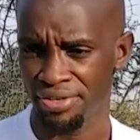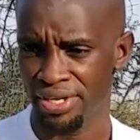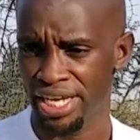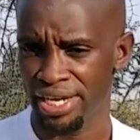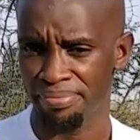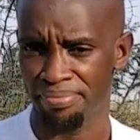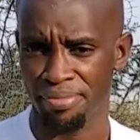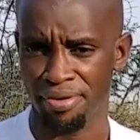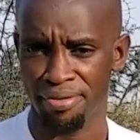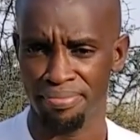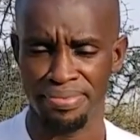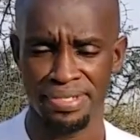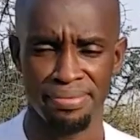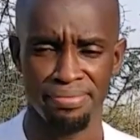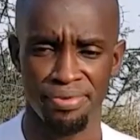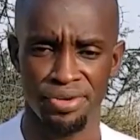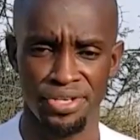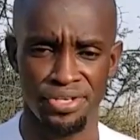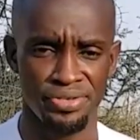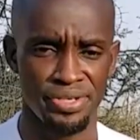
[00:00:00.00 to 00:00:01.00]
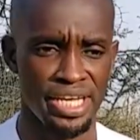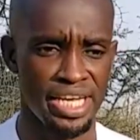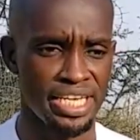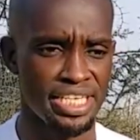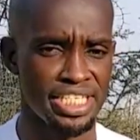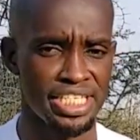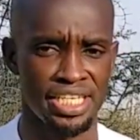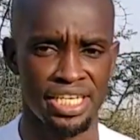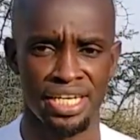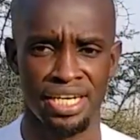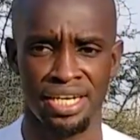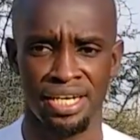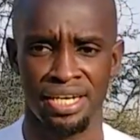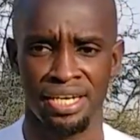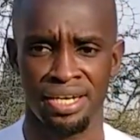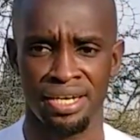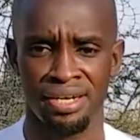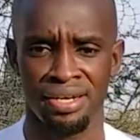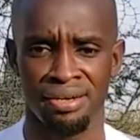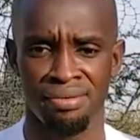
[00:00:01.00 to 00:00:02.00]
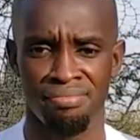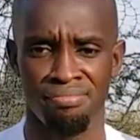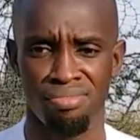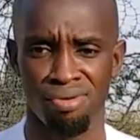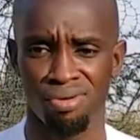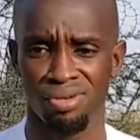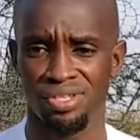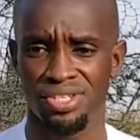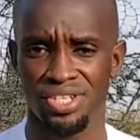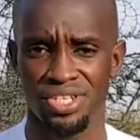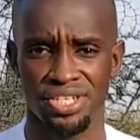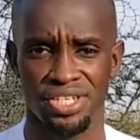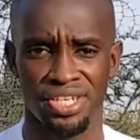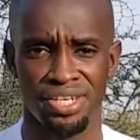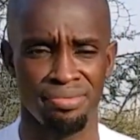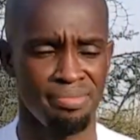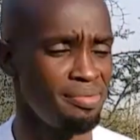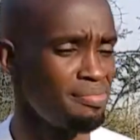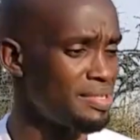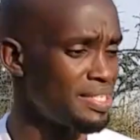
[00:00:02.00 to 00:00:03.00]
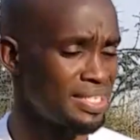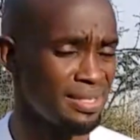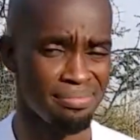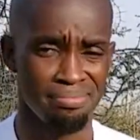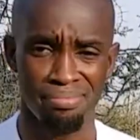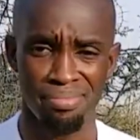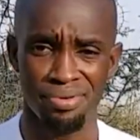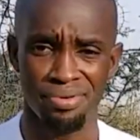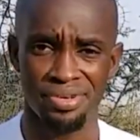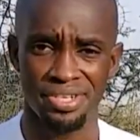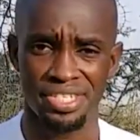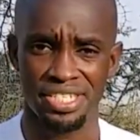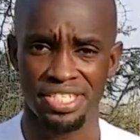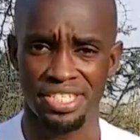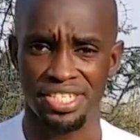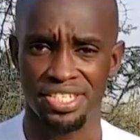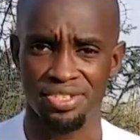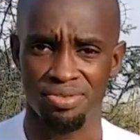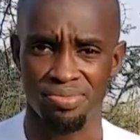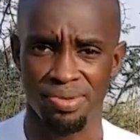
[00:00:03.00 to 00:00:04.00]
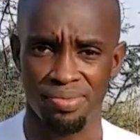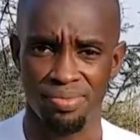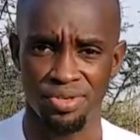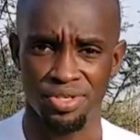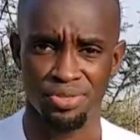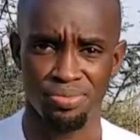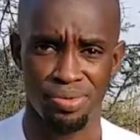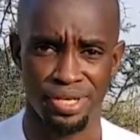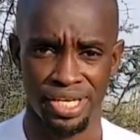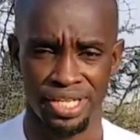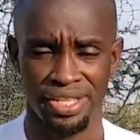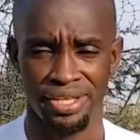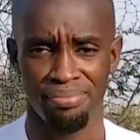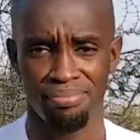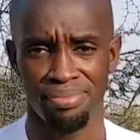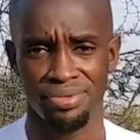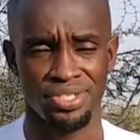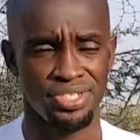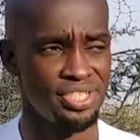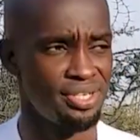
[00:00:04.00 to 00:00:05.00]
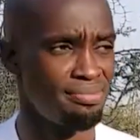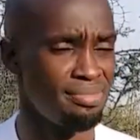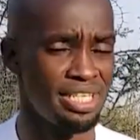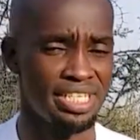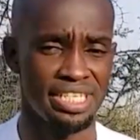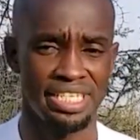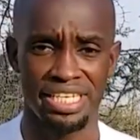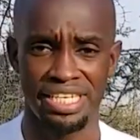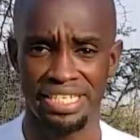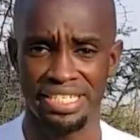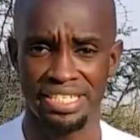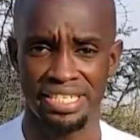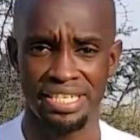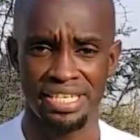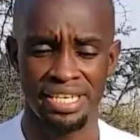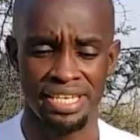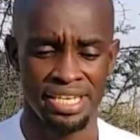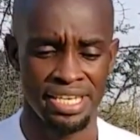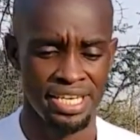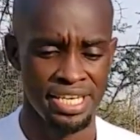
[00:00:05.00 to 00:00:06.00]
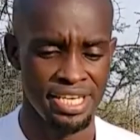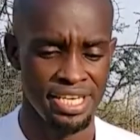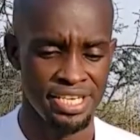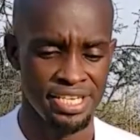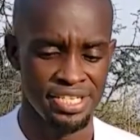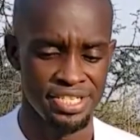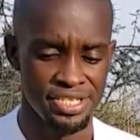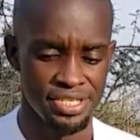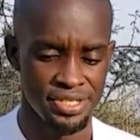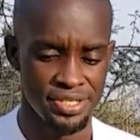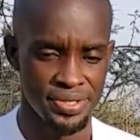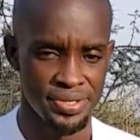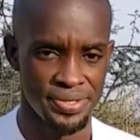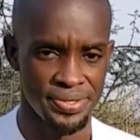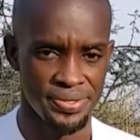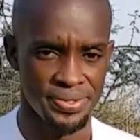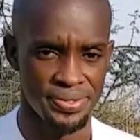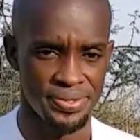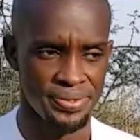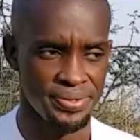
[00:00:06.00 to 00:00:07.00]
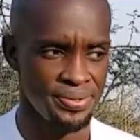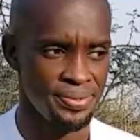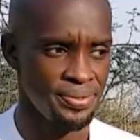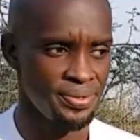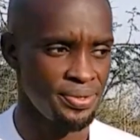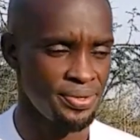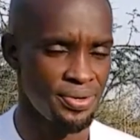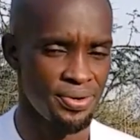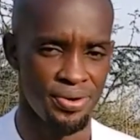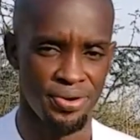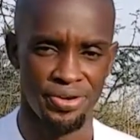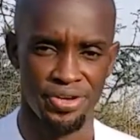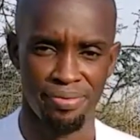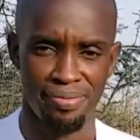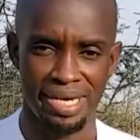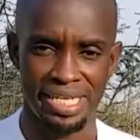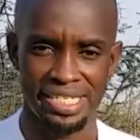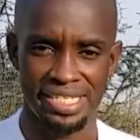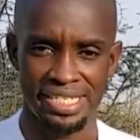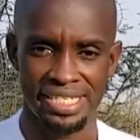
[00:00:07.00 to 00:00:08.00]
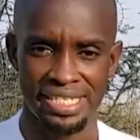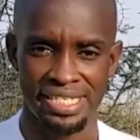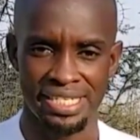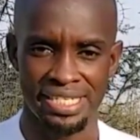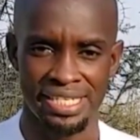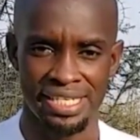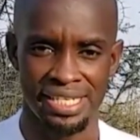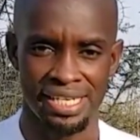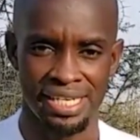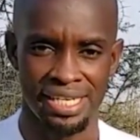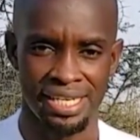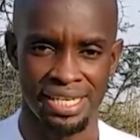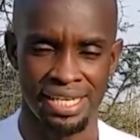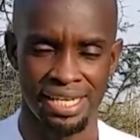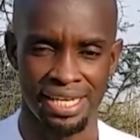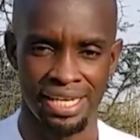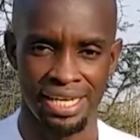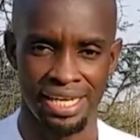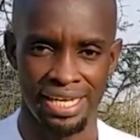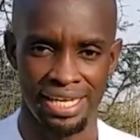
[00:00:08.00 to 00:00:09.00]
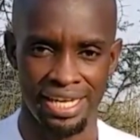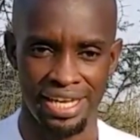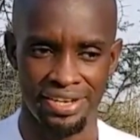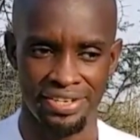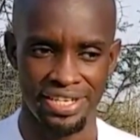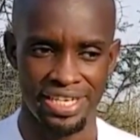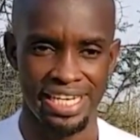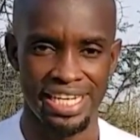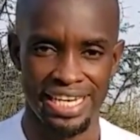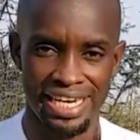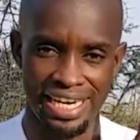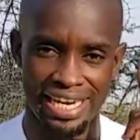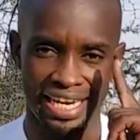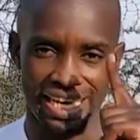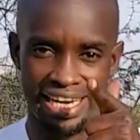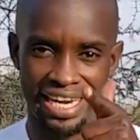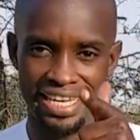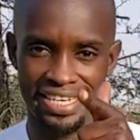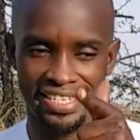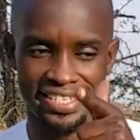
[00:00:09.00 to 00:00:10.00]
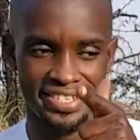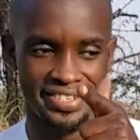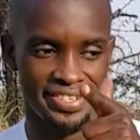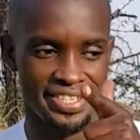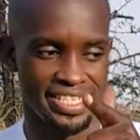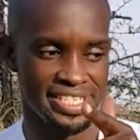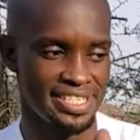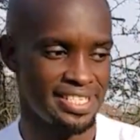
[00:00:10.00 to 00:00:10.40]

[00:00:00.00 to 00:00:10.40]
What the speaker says: free to get props. I'm going to get a bolster, maybe some books, just to make the posture a bit easy. So on your mats, get ready. Let's do this.